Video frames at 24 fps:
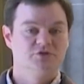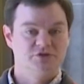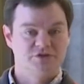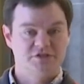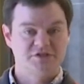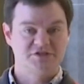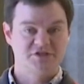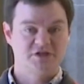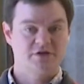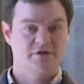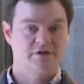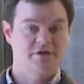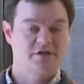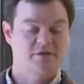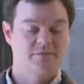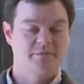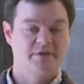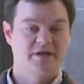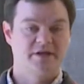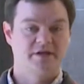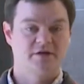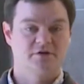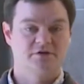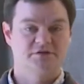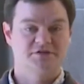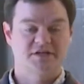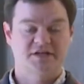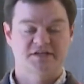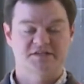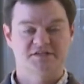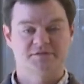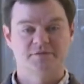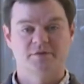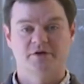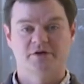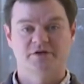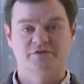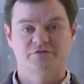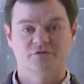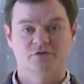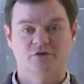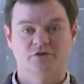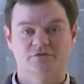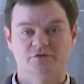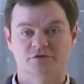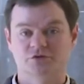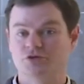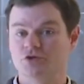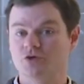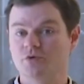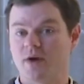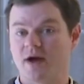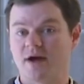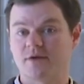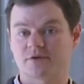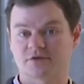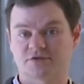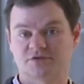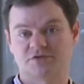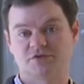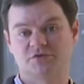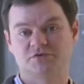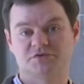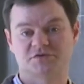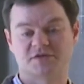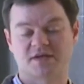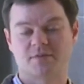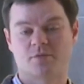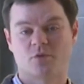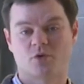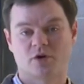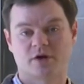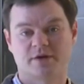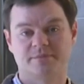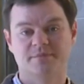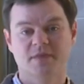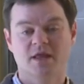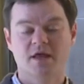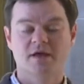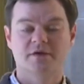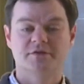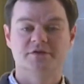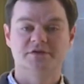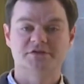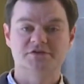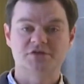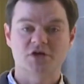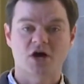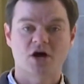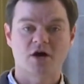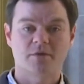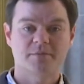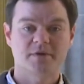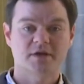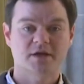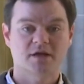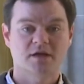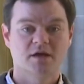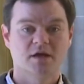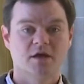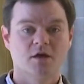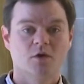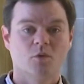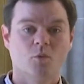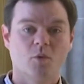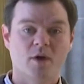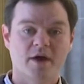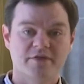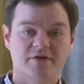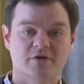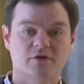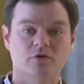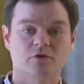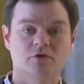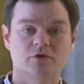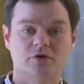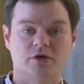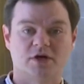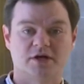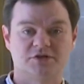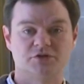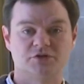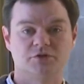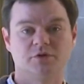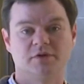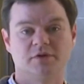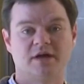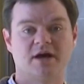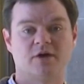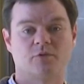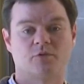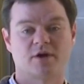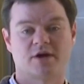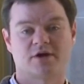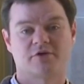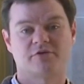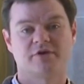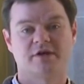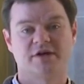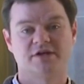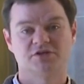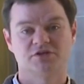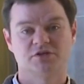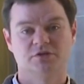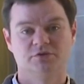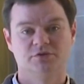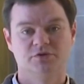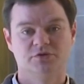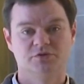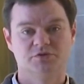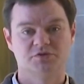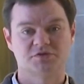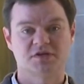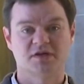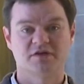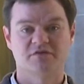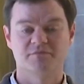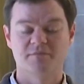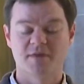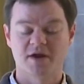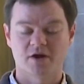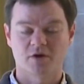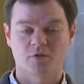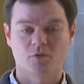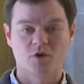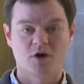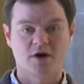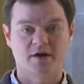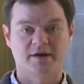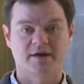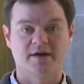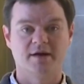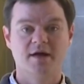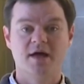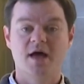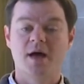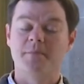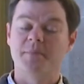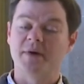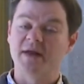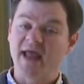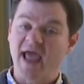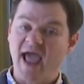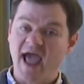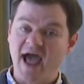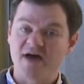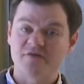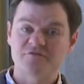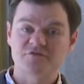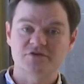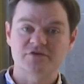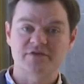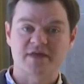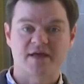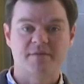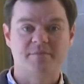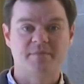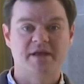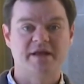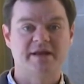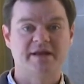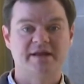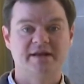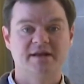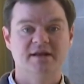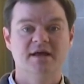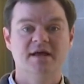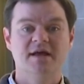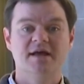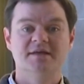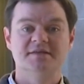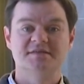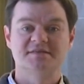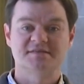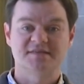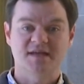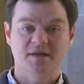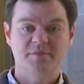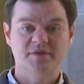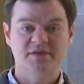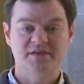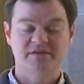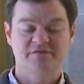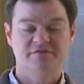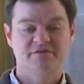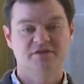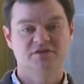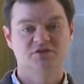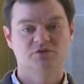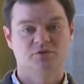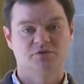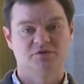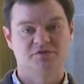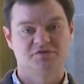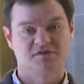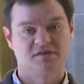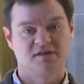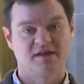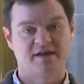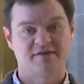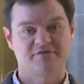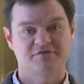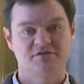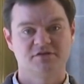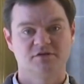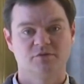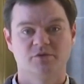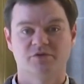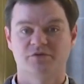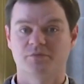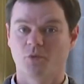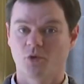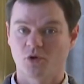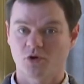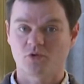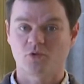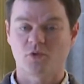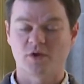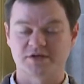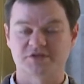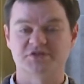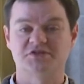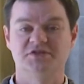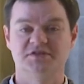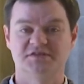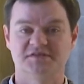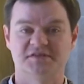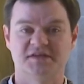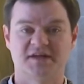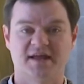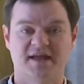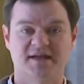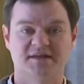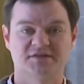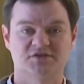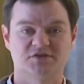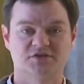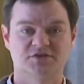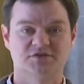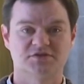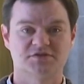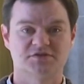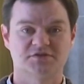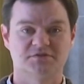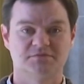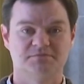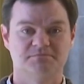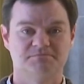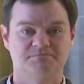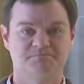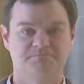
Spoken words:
Judiciary Committee heard testimony for over 2 hours Tuesday morning. The topic, whether or not to allow recreational use of marijuana. But after that meeting, some individuals left with more questions than answers.